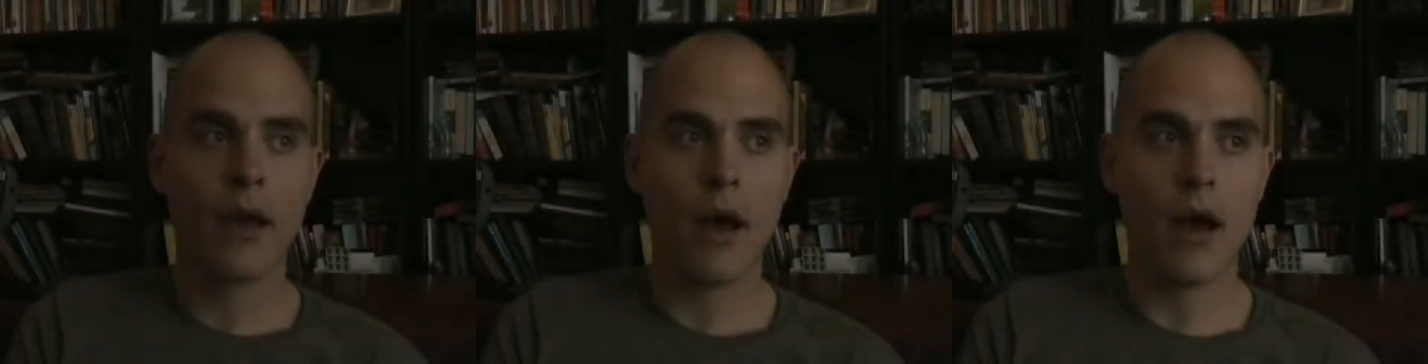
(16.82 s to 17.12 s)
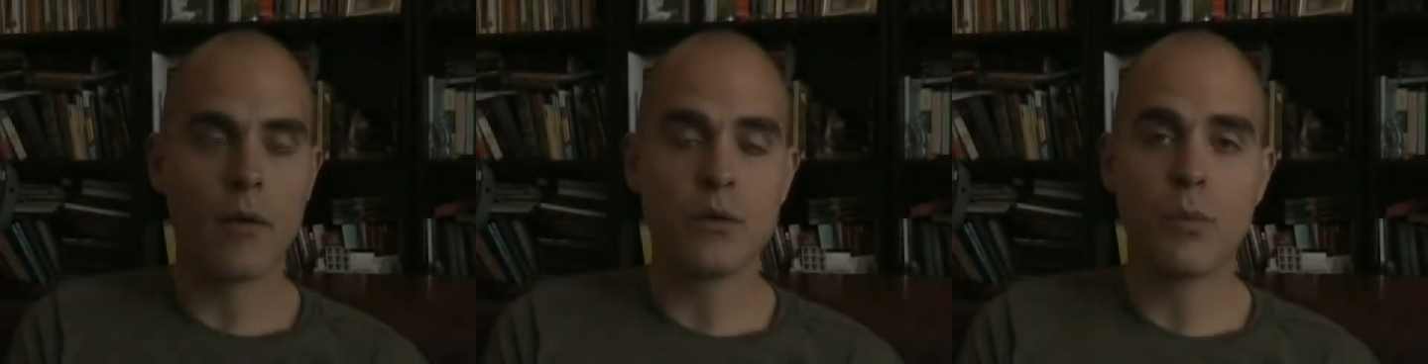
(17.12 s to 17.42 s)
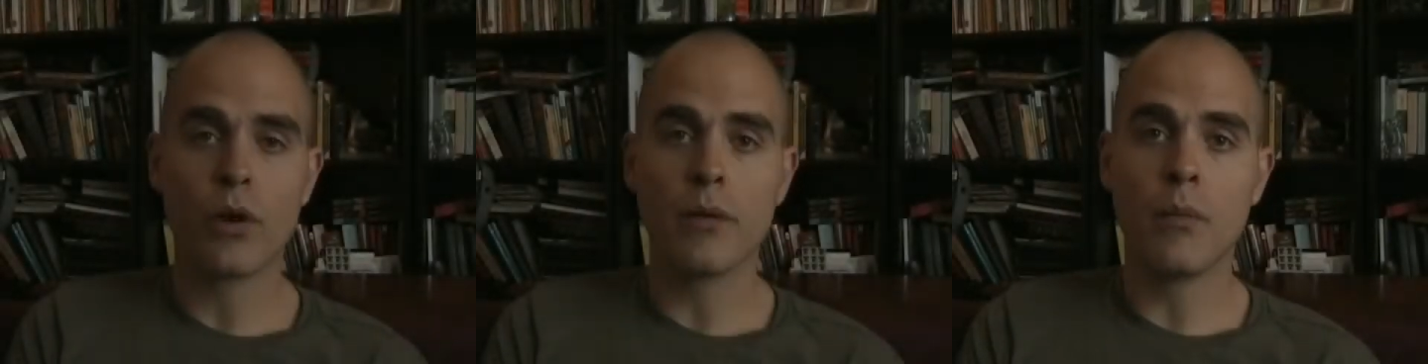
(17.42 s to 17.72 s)
I was
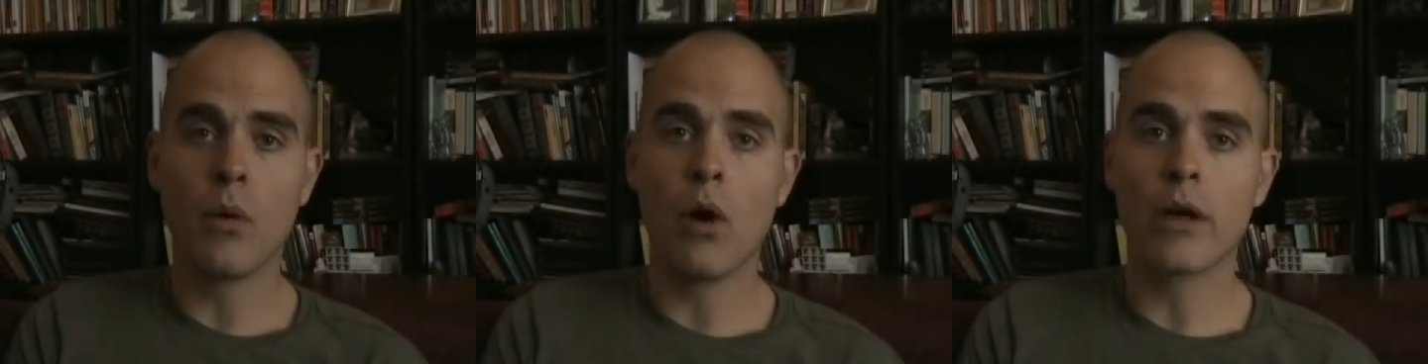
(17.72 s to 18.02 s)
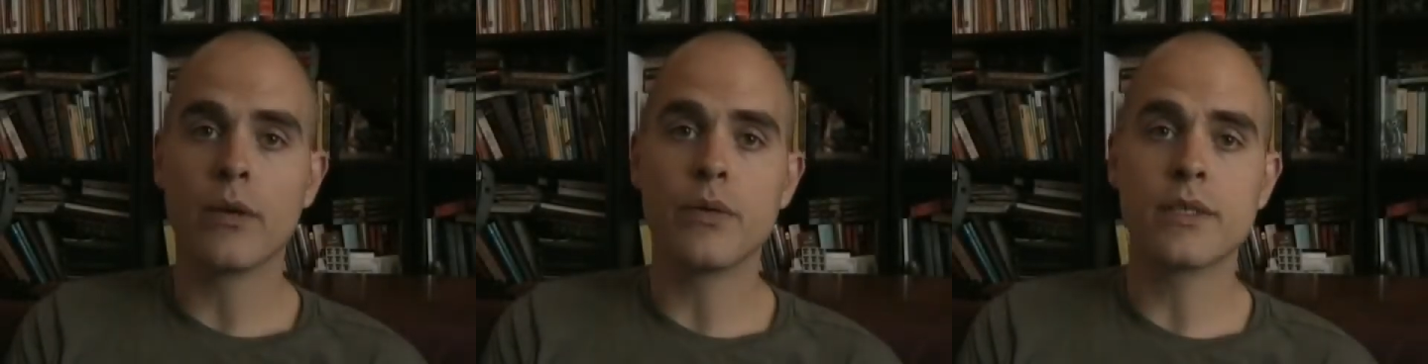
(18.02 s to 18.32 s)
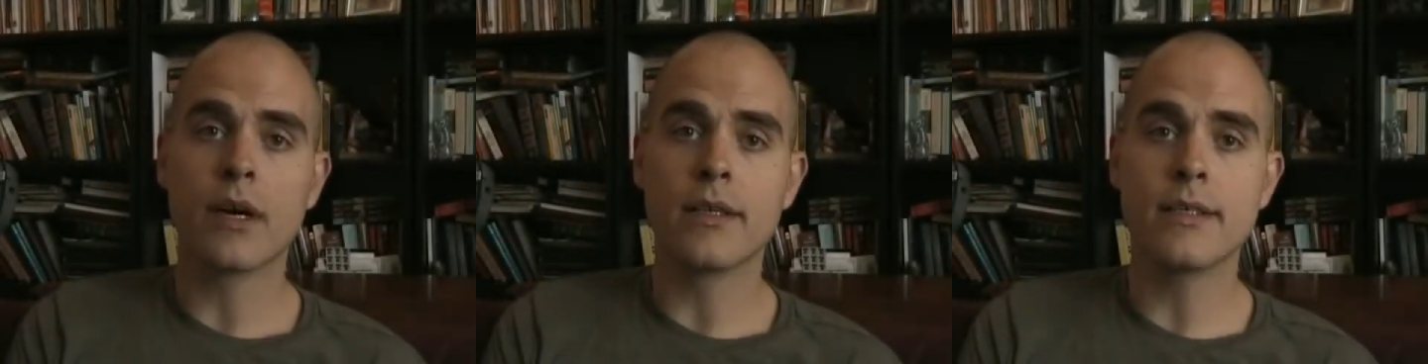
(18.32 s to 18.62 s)
born in Milwaukee,
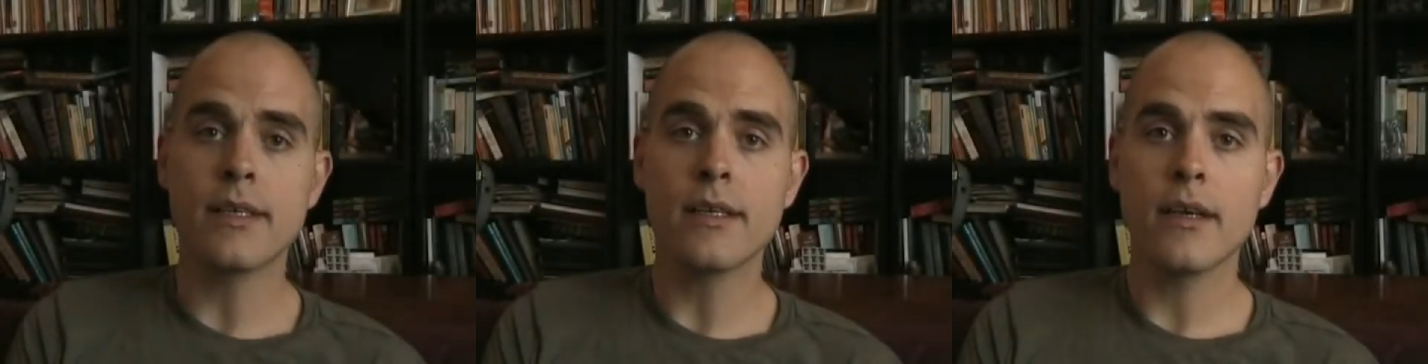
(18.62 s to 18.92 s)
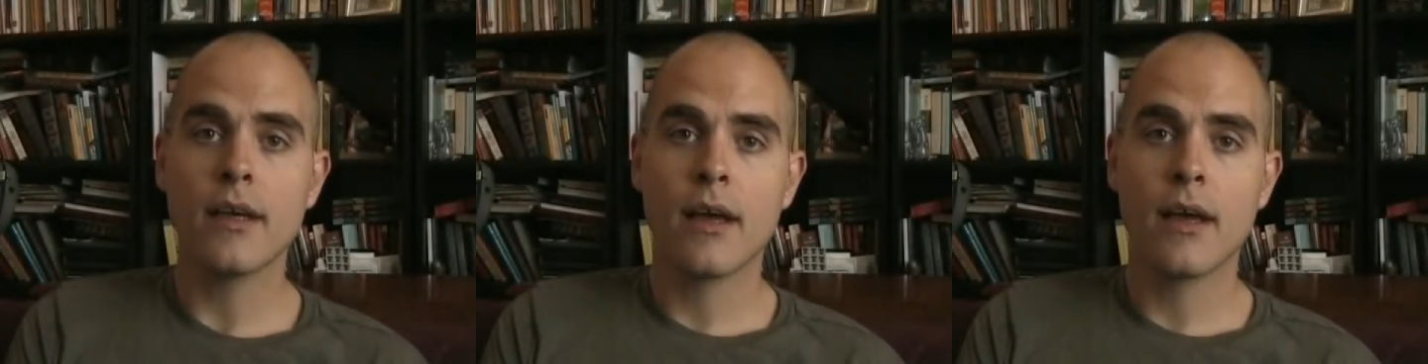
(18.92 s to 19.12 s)
Wisconsin,